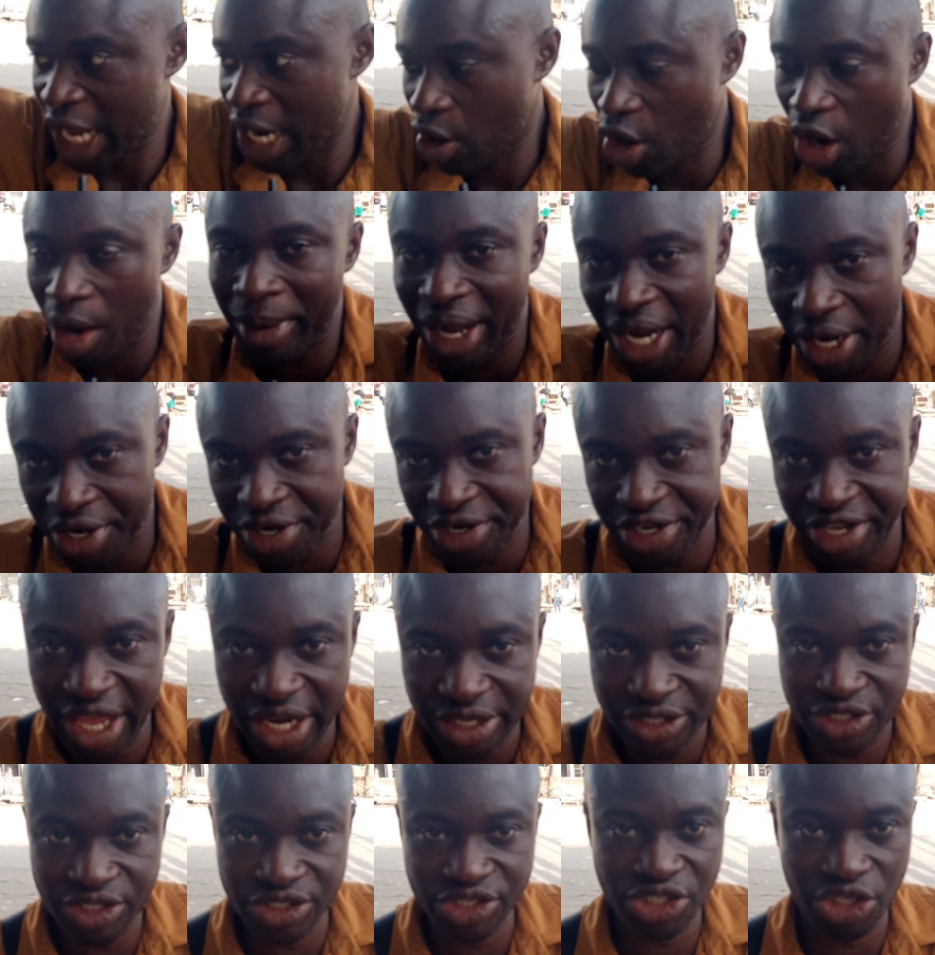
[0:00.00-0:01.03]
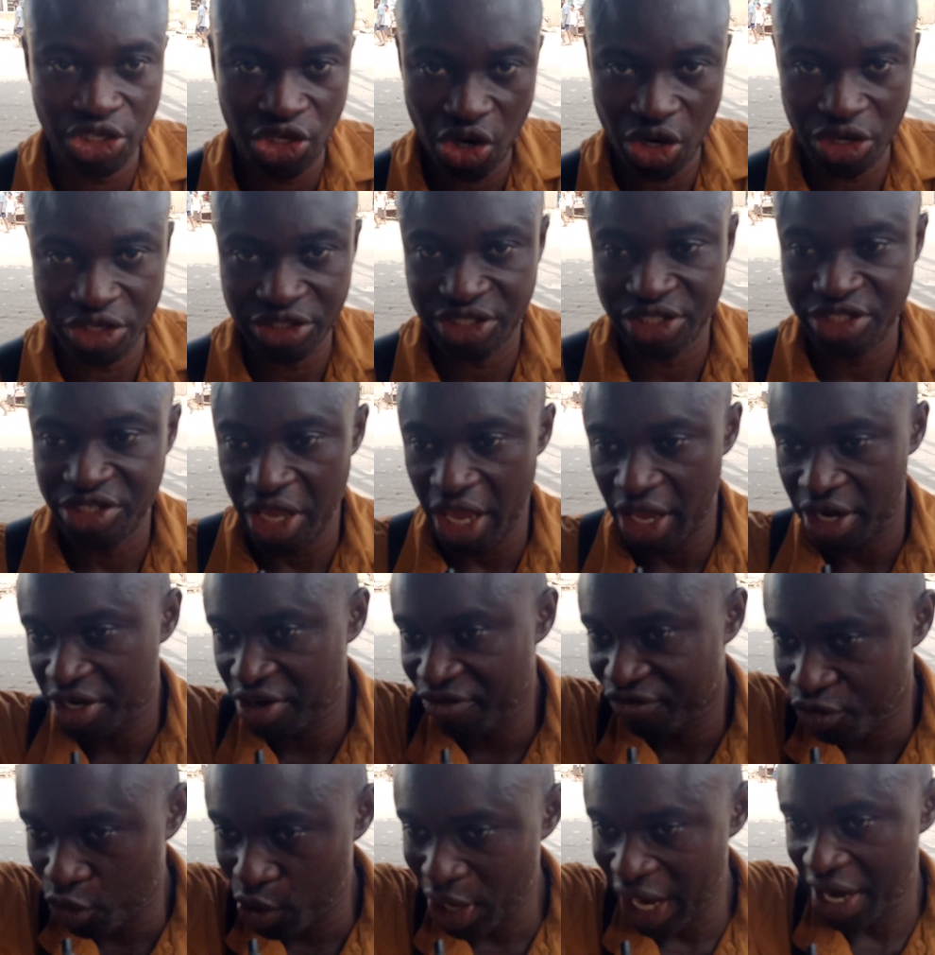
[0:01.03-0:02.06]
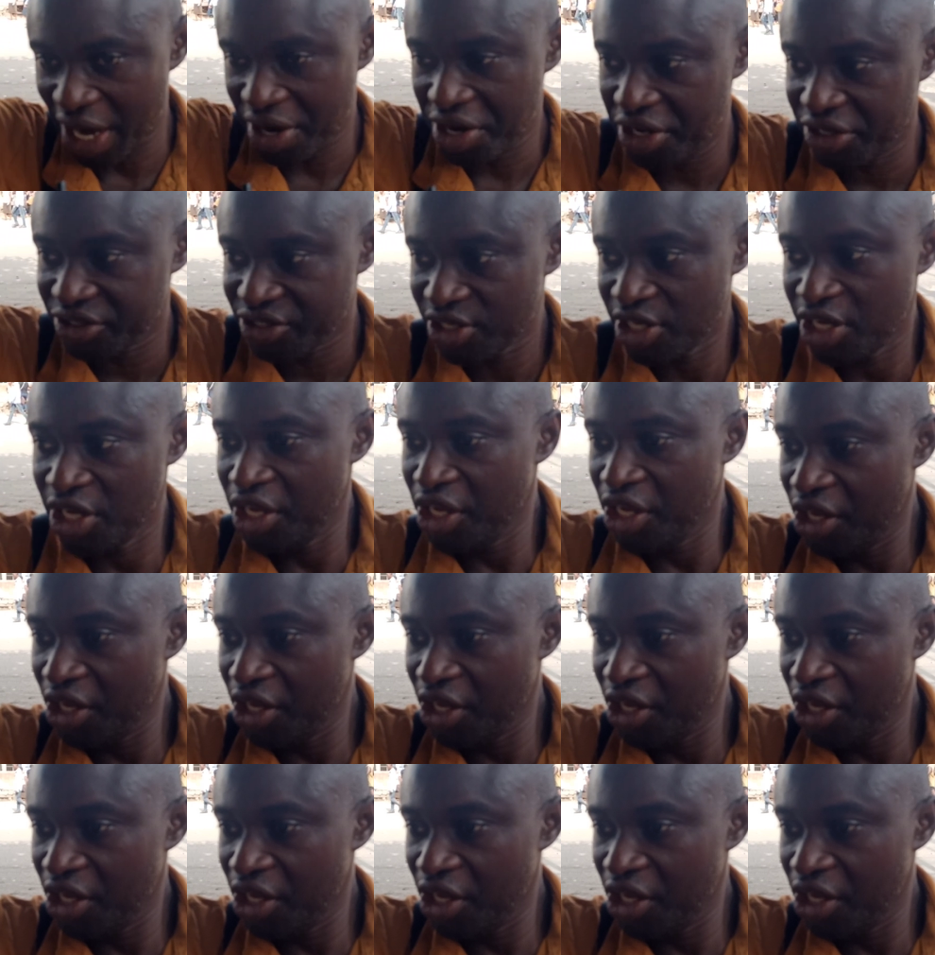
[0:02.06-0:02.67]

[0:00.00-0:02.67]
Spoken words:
and come and create insecurity here, the Fulanis,